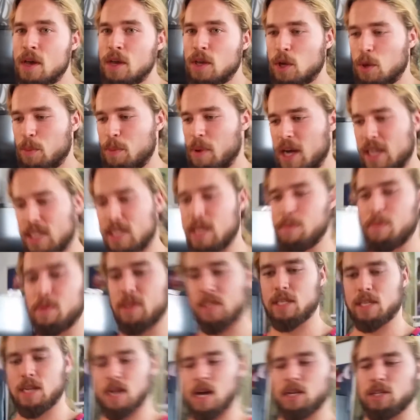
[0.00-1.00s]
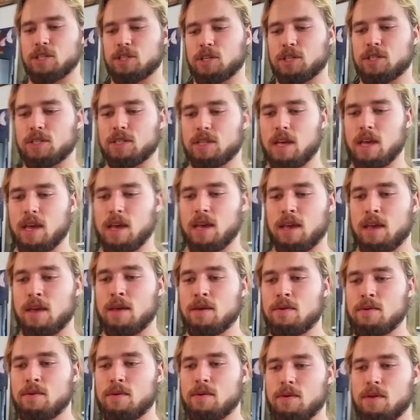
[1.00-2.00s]
Your bicep is not just a,
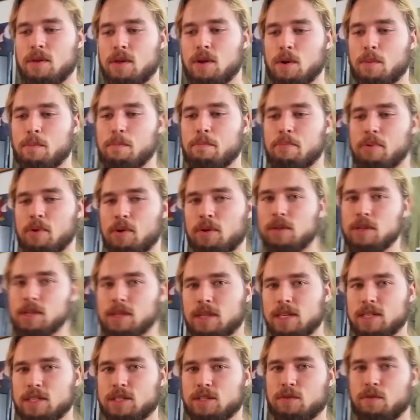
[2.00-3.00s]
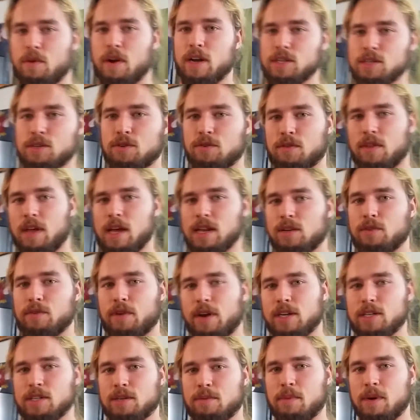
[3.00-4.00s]
you know, pull in this direction or that
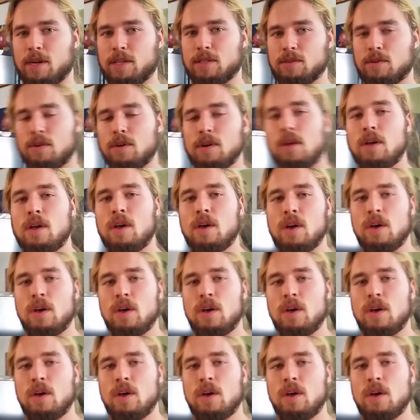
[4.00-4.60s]
direction muscle.